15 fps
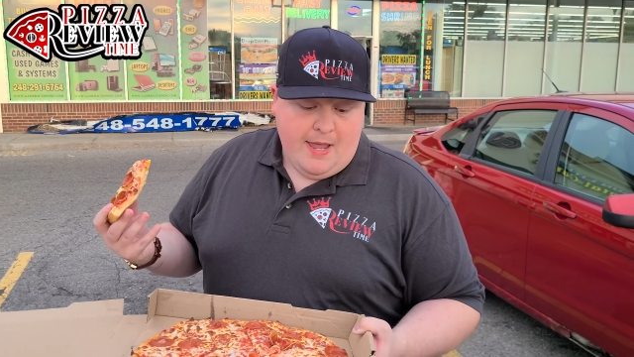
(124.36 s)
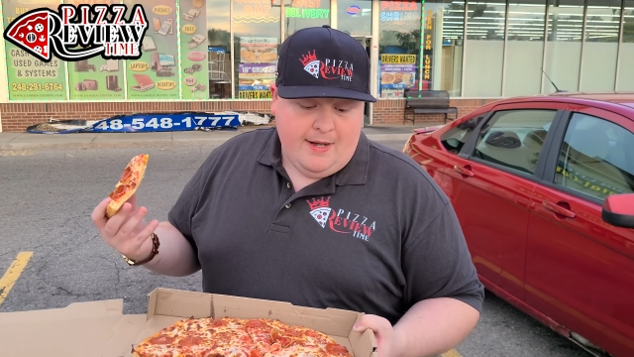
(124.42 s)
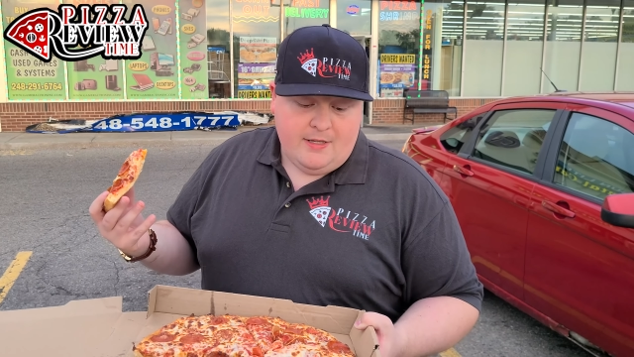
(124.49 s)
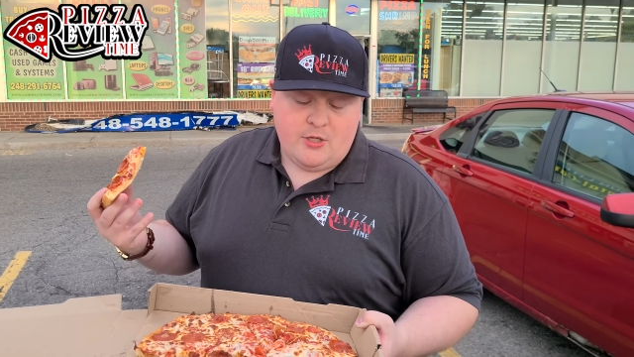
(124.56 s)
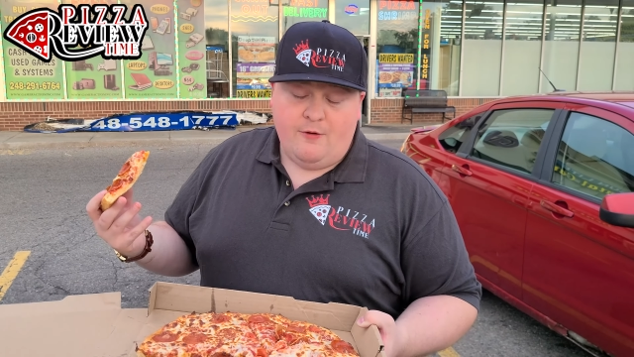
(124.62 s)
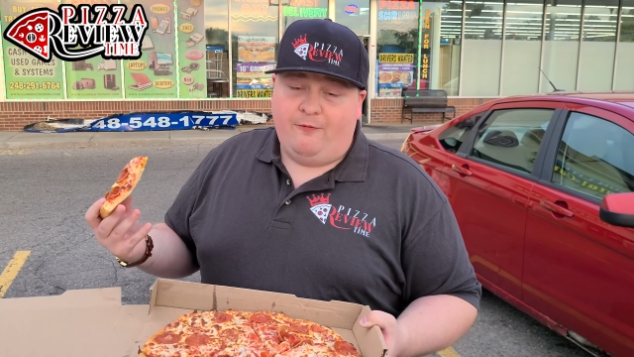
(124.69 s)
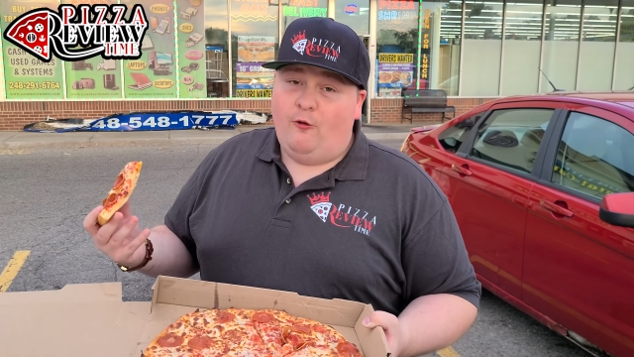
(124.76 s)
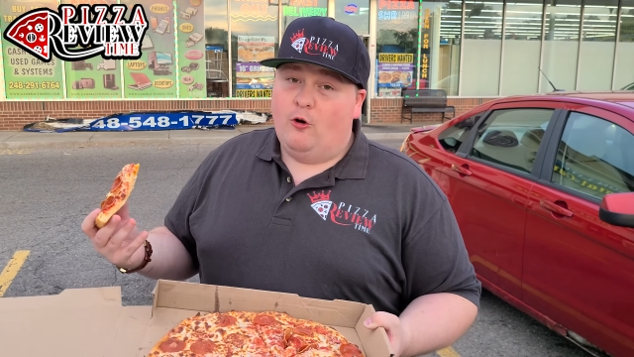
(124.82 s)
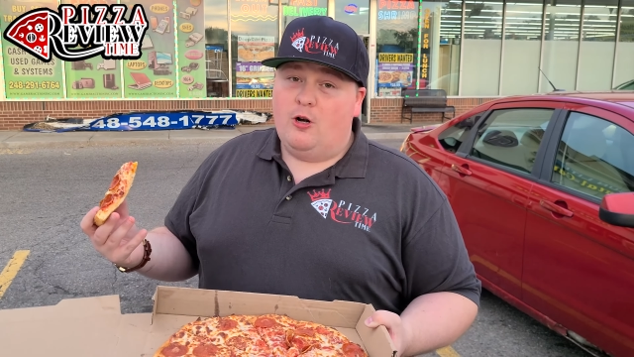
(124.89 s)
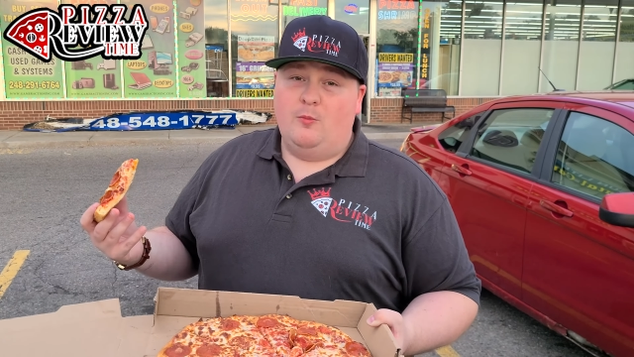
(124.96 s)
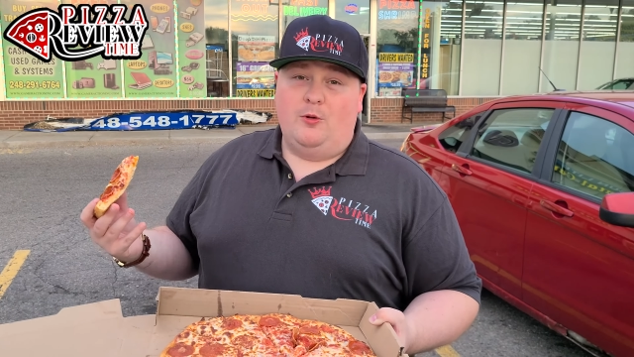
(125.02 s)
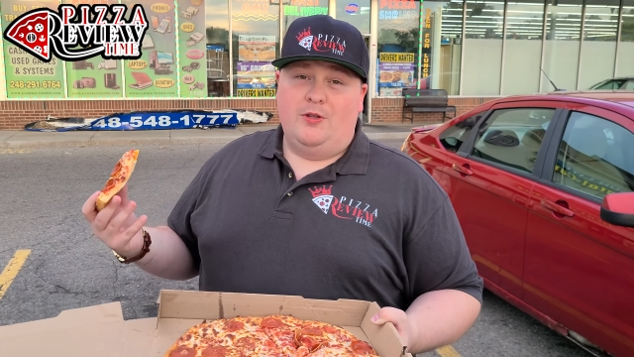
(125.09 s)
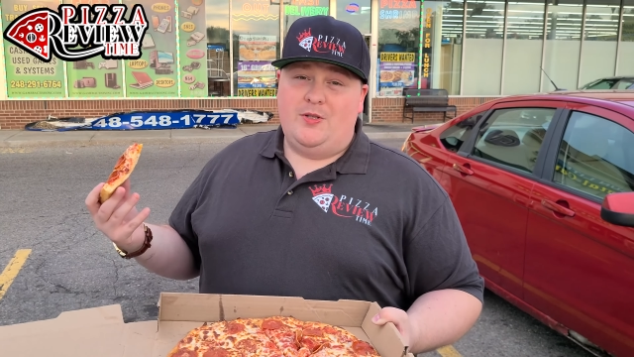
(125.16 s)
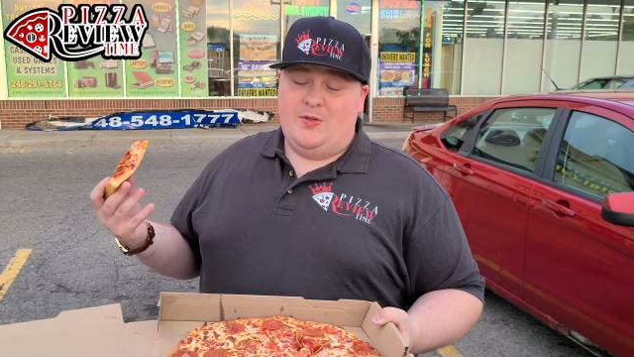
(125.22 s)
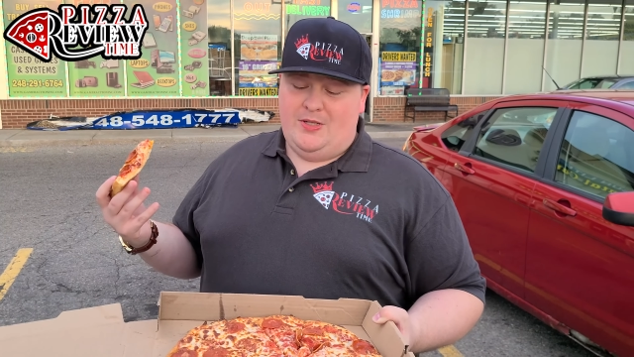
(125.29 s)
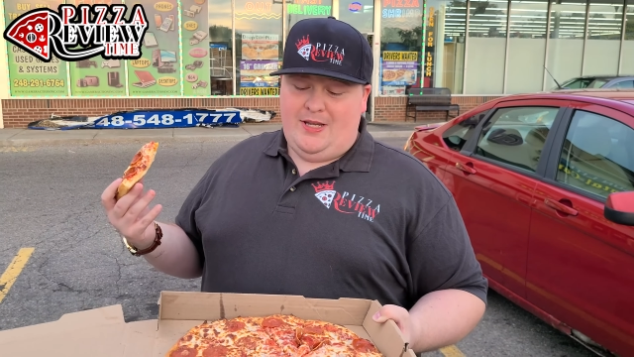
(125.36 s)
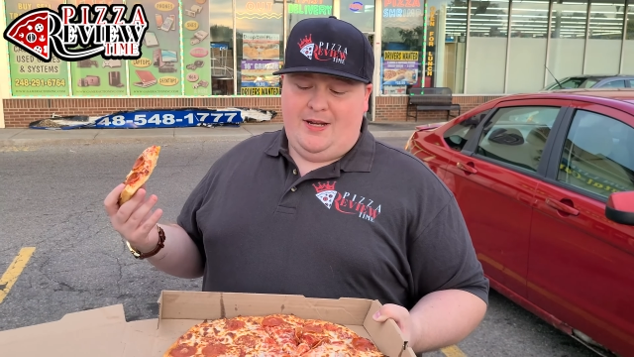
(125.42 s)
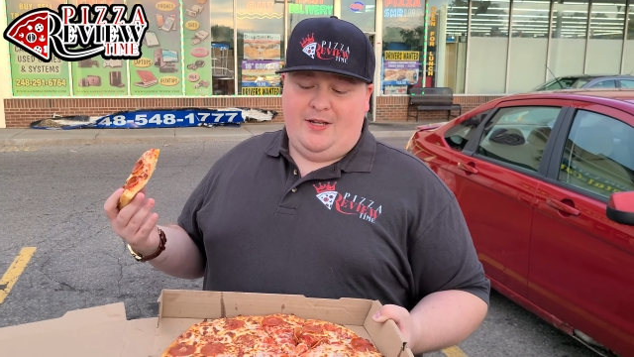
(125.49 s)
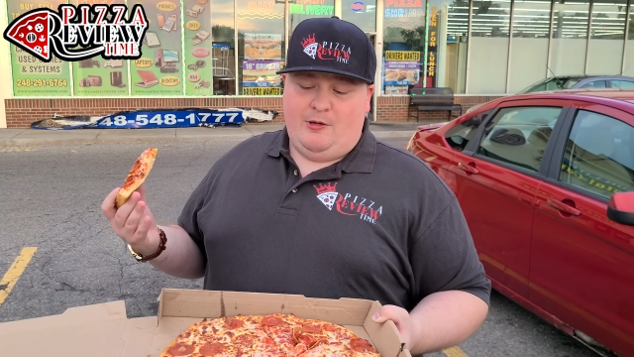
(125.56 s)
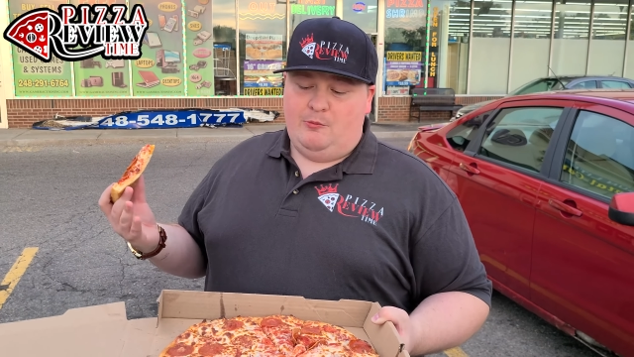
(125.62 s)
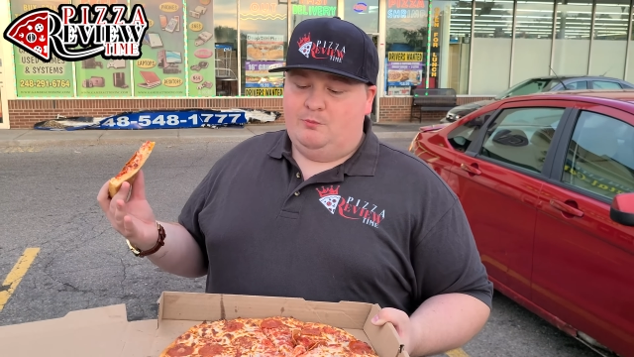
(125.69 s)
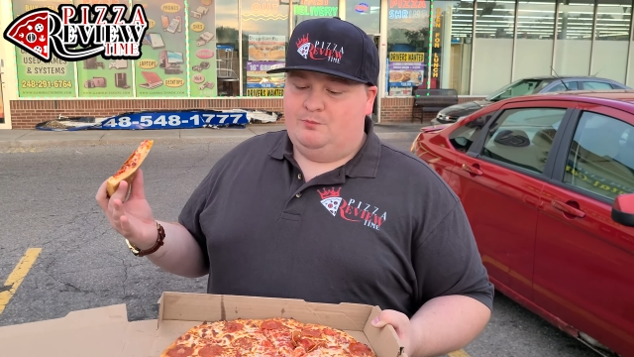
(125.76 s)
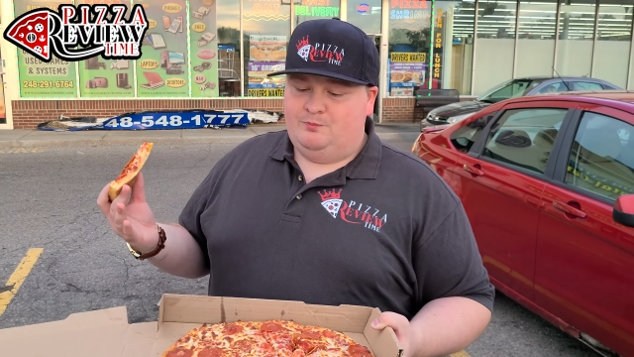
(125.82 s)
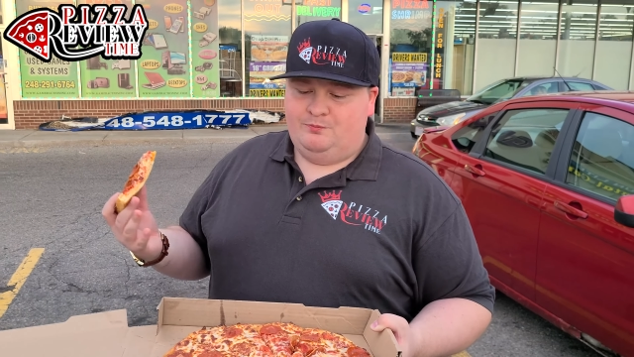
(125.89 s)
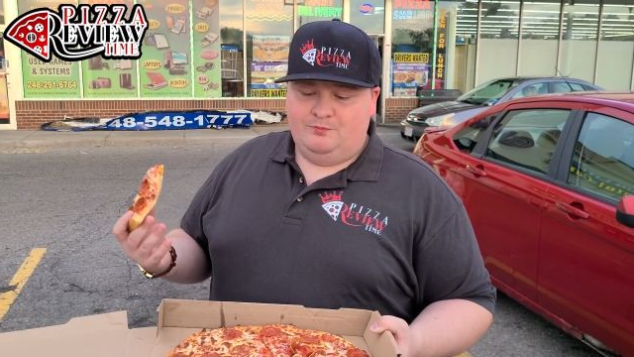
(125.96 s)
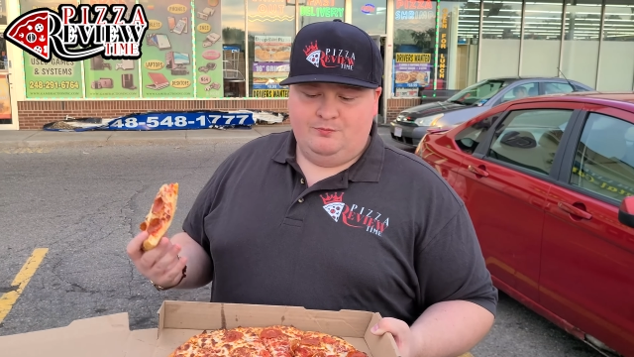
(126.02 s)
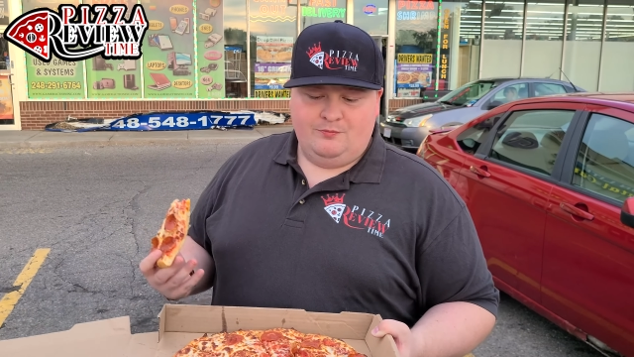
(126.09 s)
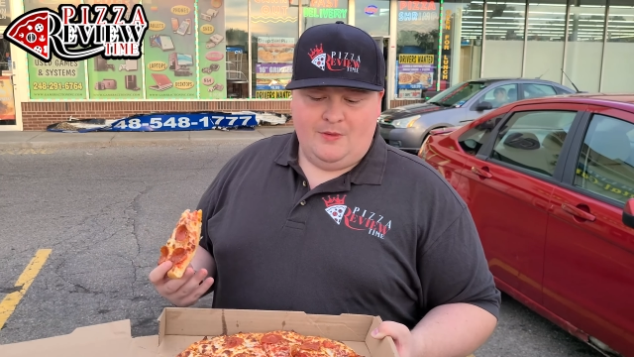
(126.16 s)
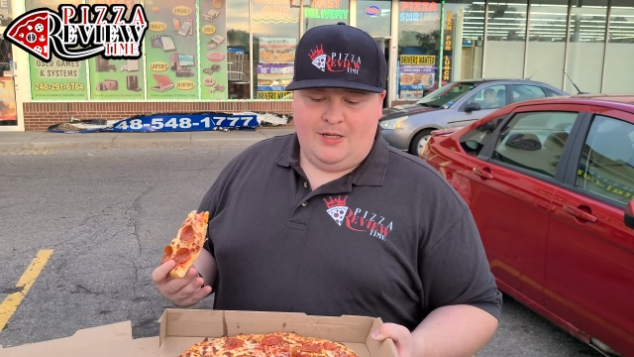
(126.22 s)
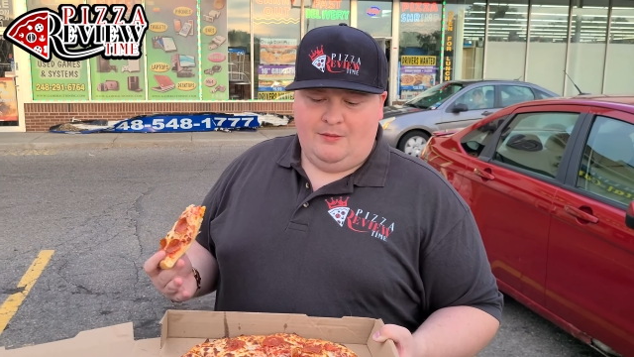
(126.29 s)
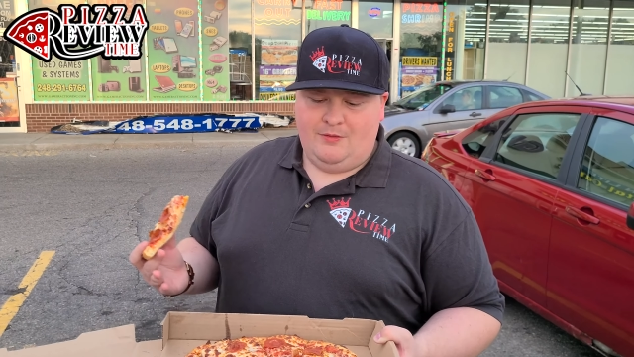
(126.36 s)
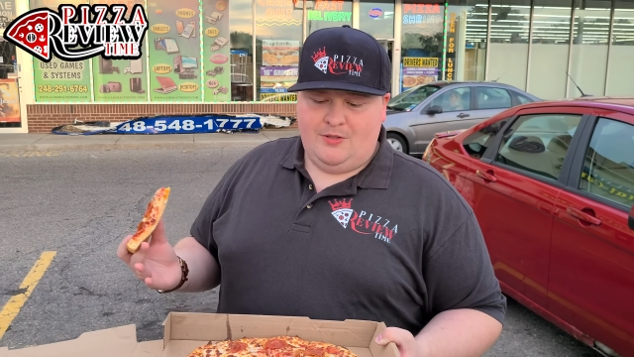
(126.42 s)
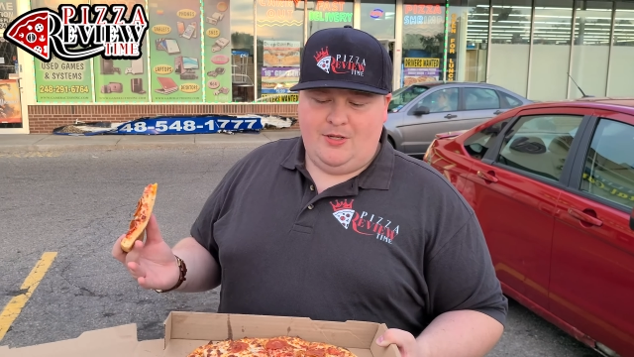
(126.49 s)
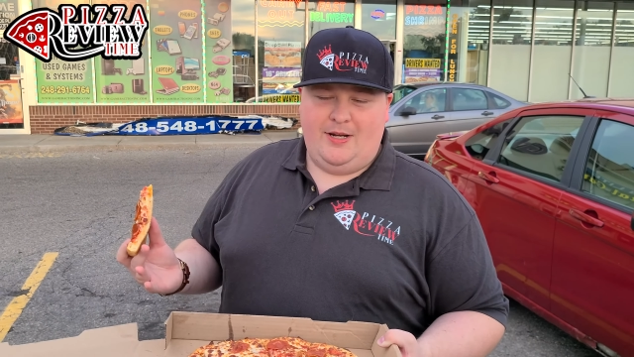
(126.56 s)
and it's affordable. This was like it's